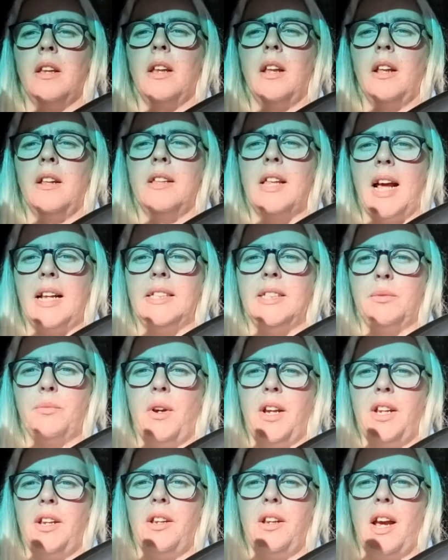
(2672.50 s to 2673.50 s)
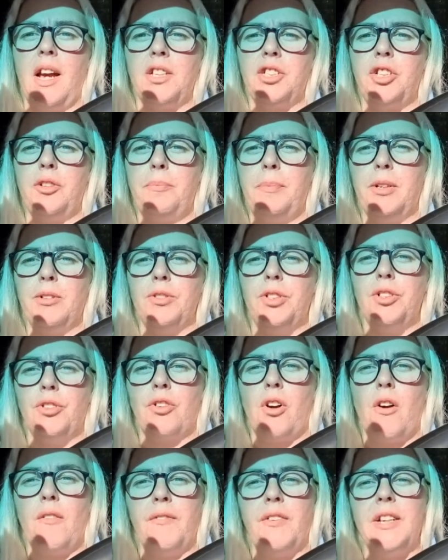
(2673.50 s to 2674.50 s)
that's when, as you build your
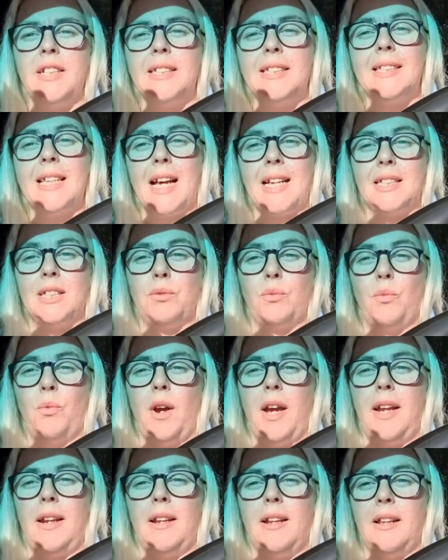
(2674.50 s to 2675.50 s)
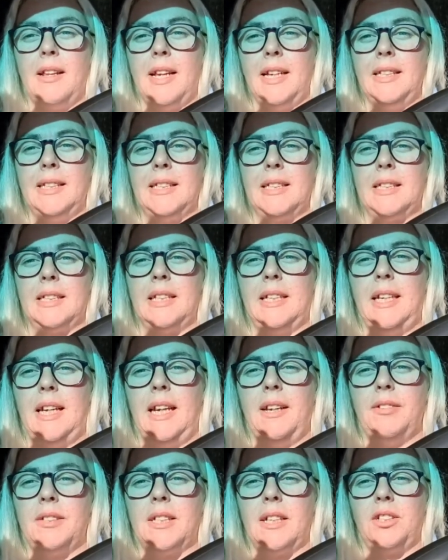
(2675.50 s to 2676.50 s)
confidence, that's when these
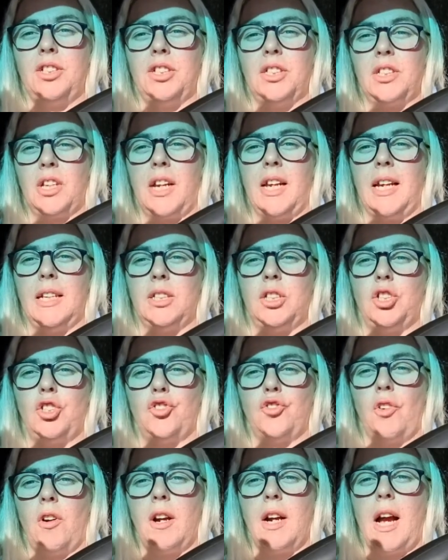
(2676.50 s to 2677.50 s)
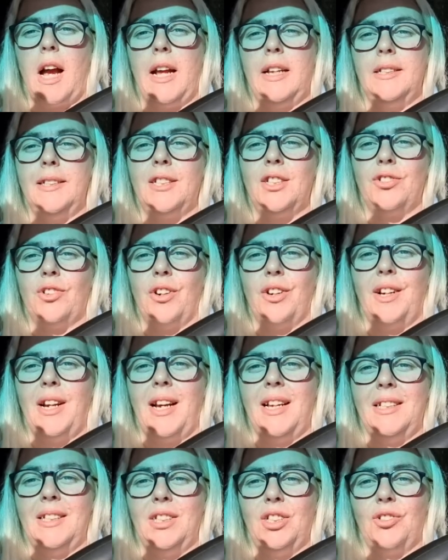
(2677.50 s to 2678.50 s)
gifts are just going to get stronger and stronger
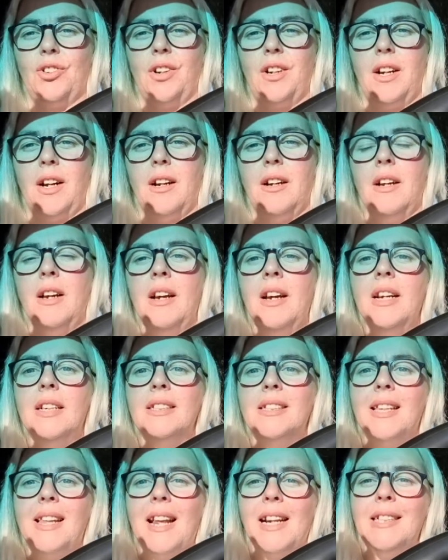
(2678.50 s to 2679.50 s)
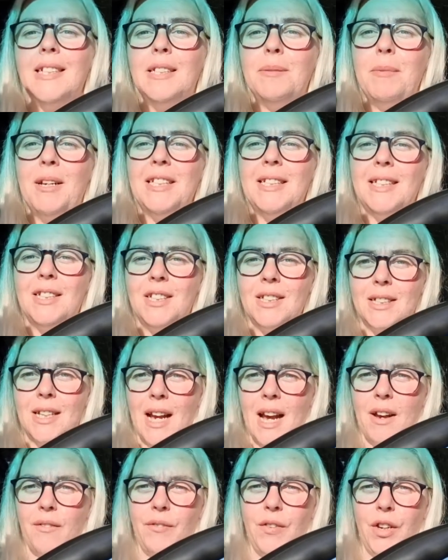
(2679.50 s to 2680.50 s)
and stronger. So that is the messages I
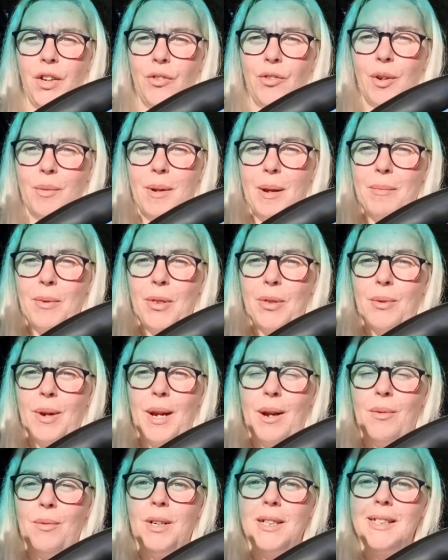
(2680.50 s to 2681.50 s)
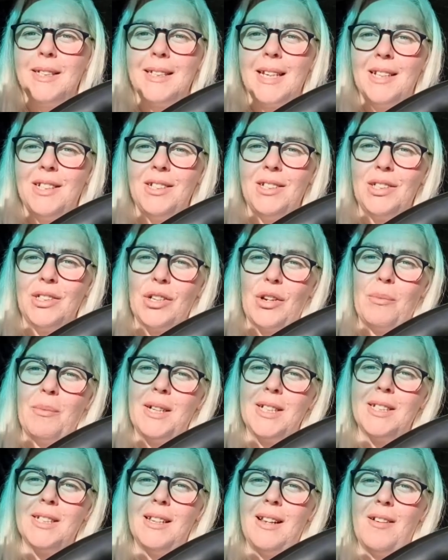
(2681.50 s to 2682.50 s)
have for you, group number 3. I want to send you so
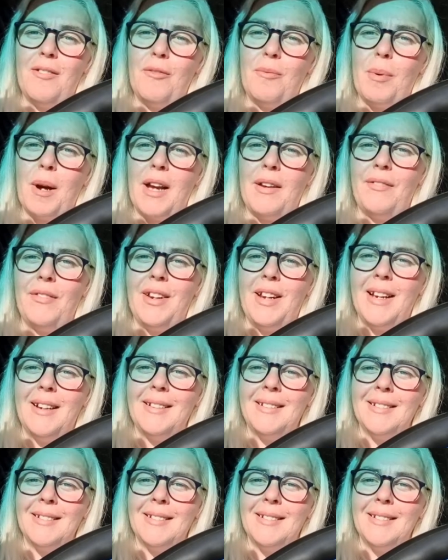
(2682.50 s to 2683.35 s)
much love. Bye for now.